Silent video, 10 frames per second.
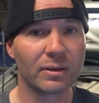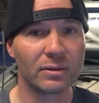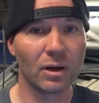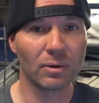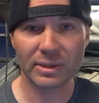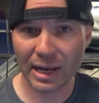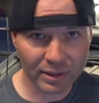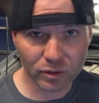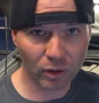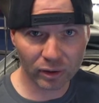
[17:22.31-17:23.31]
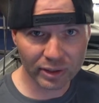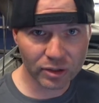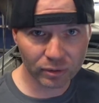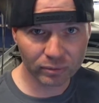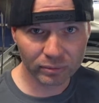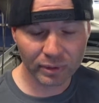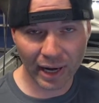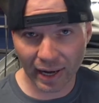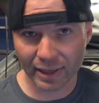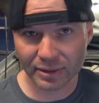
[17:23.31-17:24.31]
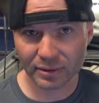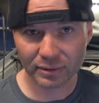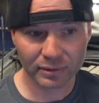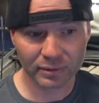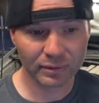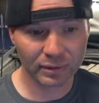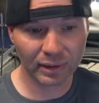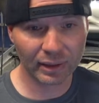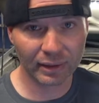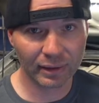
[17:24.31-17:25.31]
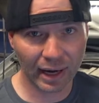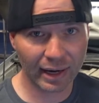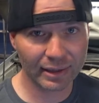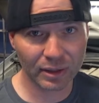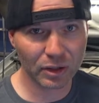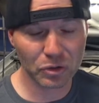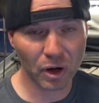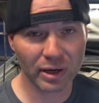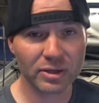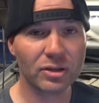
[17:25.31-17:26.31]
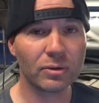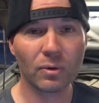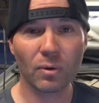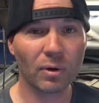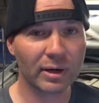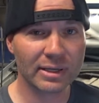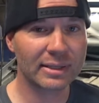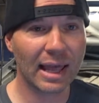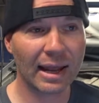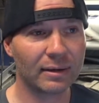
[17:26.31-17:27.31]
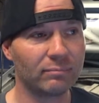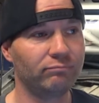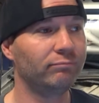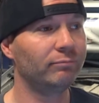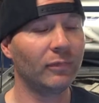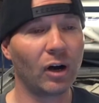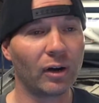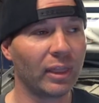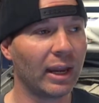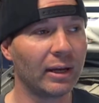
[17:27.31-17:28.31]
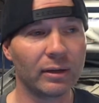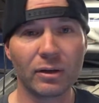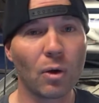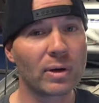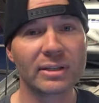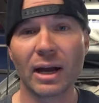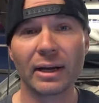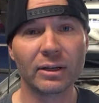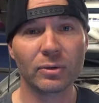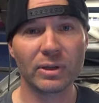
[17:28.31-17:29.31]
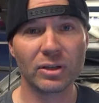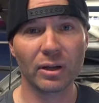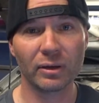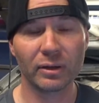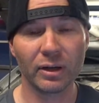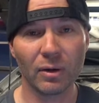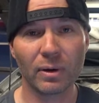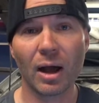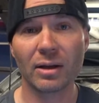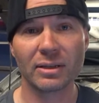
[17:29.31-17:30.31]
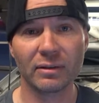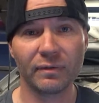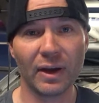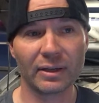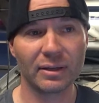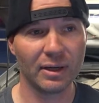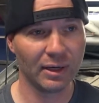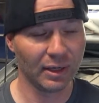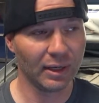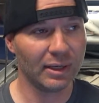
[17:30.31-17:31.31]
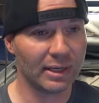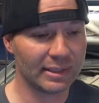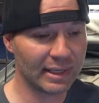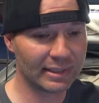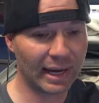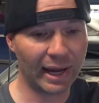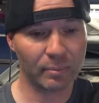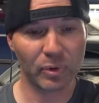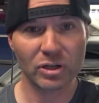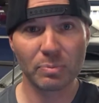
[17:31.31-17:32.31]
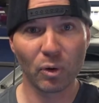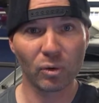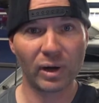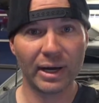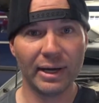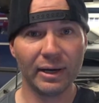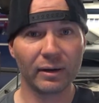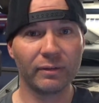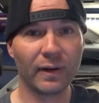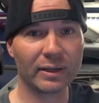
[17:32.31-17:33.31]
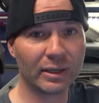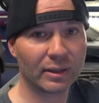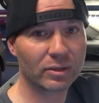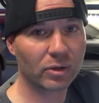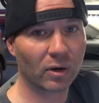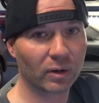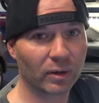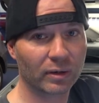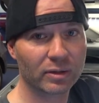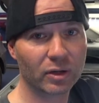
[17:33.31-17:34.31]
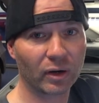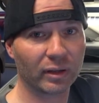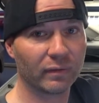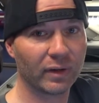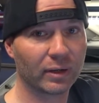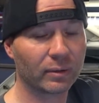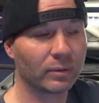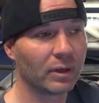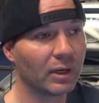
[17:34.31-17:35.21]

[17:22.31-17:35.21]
So is that a starter issue and the draw issue, or are they coinciding to each other, cause and effect? Is this amperage pull right here affecting the starter starting the vehicle?